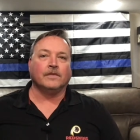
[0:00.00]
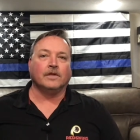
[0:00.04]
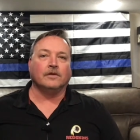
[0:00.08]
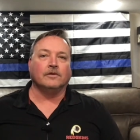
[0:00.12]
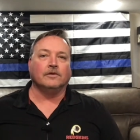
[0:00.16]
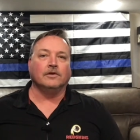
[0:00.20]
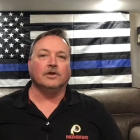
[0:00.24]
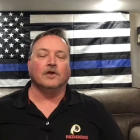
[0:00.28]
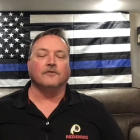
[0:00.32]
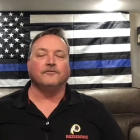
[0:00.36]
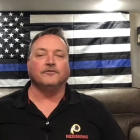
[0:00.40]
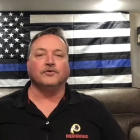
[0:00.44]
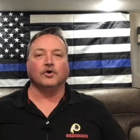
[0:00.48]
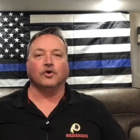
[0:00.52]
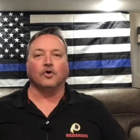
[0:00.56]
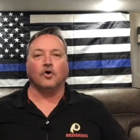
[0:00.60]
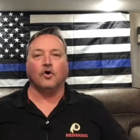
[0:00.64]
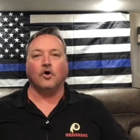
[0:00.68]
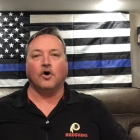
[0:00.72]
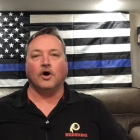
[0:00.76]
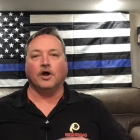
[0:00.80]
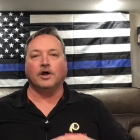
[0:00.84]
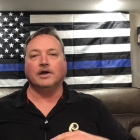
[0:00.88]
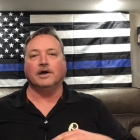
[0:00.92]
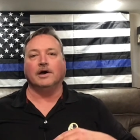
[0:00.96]
If you're
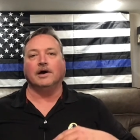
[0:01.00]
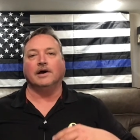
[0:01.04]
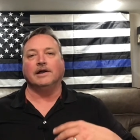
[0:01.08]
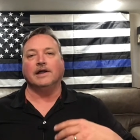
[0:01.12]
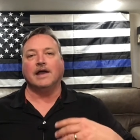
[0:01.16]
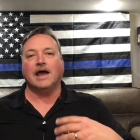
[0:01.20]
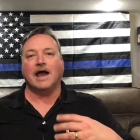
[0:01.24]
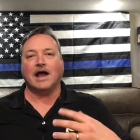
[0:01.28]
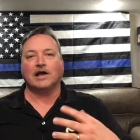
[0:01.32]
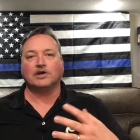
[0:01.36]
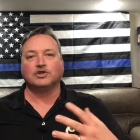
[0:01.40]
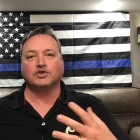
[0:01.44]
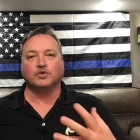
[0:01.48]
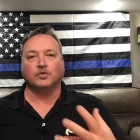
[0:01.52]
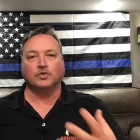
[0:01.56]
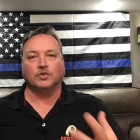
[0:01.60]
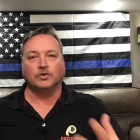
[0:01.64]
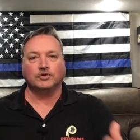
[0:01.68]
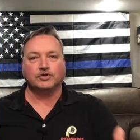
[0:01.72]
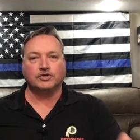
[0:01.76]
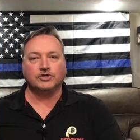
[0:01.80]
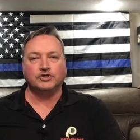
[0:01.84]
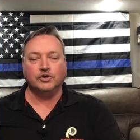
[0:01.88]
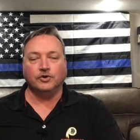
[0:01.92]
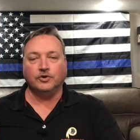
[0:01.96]
on an actual
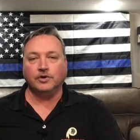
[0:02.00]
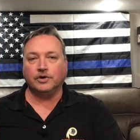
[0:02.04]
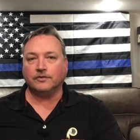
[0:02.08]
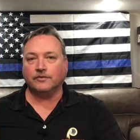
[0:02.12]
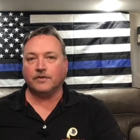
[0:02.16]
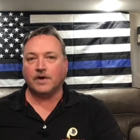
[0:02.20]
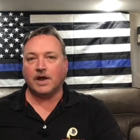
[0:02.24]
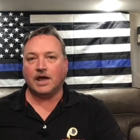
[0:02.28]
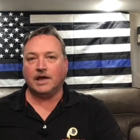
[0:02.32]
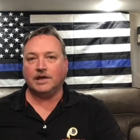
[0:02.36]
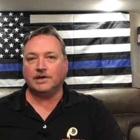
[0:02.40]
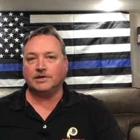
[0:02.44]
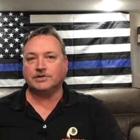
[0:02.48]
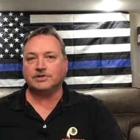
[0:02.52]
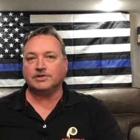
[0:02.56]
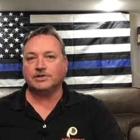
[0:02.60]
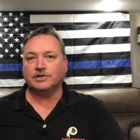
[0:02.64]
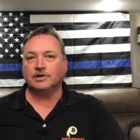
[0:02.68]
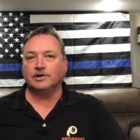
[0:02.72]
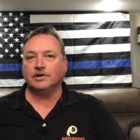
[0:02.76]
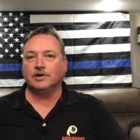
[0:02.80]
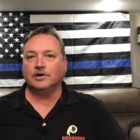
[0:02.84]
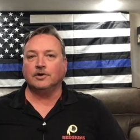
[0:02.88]
shooting range